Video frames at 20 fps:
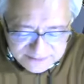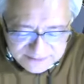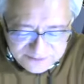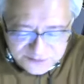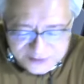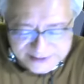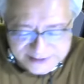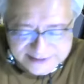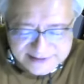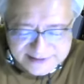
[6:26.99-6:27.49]

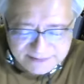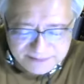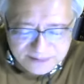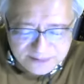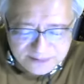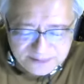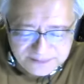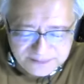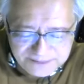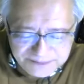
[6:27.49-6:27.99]
For
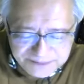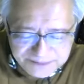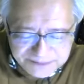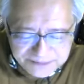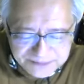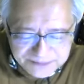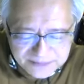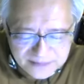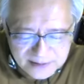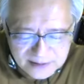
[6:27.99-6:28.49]
example,
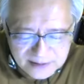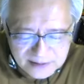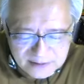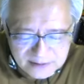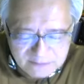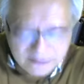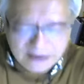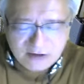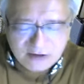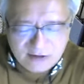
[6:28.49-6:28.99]

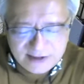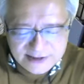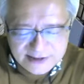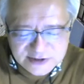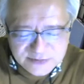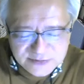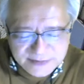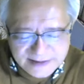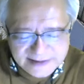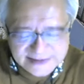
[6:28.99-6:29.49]
well,
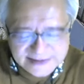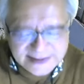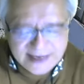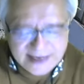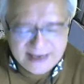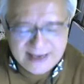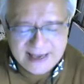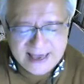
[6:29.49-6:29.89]
it means